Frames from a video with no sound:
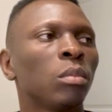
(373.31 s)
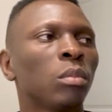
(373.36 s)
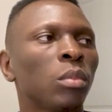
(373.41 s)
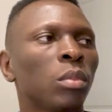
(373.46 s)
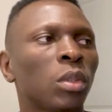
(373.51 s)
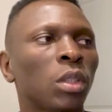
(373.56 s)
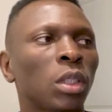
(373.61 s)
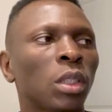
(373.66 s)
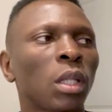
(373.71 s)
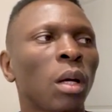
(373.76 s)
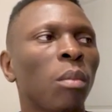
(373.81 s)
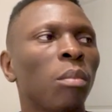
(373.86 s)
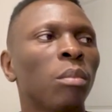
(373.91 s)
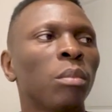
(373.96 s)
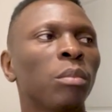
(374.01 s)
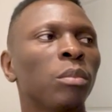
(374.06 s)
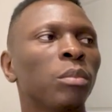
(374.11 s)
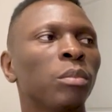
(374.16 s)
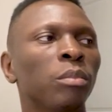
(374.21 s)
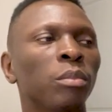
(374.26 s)

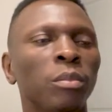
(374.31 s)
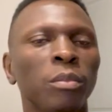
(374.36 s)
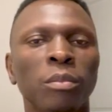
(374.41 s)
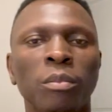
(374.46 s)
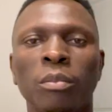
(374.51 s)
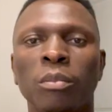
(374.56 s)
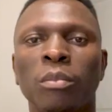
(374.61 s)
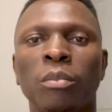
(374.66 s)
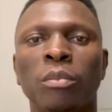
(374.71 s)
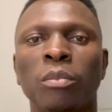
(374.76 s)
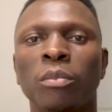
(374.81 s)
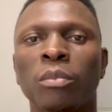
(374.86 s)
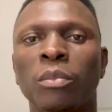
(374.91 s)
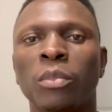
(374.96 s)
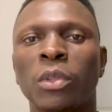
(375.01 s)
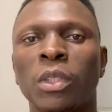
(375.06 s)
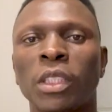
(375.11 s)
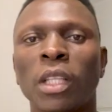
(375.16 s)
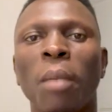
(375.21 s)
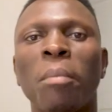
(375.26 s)
some
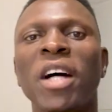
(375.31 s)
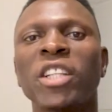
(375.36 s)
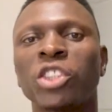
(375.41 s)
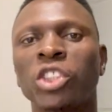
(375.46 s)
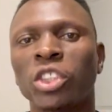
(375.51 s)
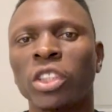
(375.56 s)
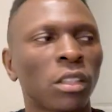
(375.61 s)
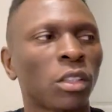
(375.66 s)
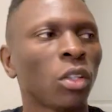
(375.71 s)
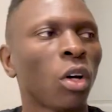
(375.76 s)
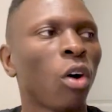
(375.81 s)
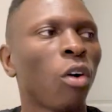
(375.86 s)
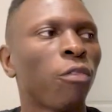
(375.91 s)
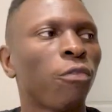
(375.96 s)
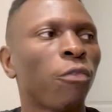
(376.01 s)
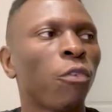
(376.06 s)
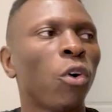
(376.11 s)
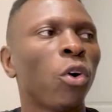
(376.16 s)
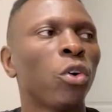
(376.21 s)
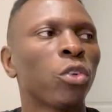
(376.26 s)
summation
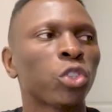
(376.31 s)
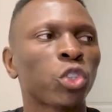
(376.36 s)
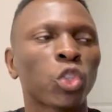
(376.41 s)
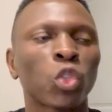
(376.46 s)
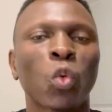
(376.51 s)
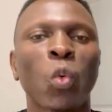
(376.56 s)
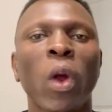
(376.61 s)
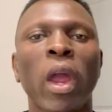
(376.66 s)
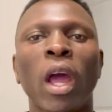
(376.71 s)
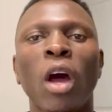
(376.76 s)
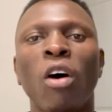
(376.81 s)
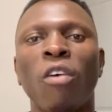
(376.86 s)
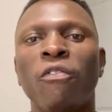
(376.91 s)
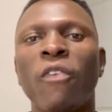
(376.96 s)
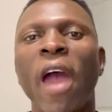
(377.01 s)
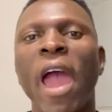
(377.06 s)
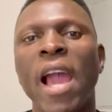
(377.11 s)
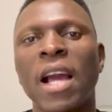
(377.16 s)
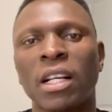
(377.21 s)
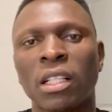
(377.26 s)
of square of
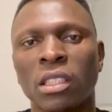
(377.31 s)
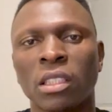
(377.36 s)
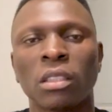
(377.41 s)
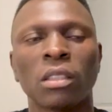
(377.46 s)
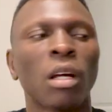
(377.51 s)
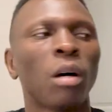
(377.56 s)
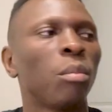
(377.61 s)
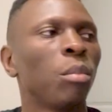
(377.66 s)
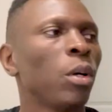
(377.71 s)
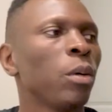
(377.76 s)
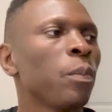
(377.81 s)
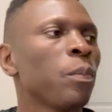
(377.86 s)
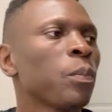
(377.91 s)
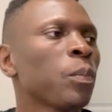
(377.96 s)
x number,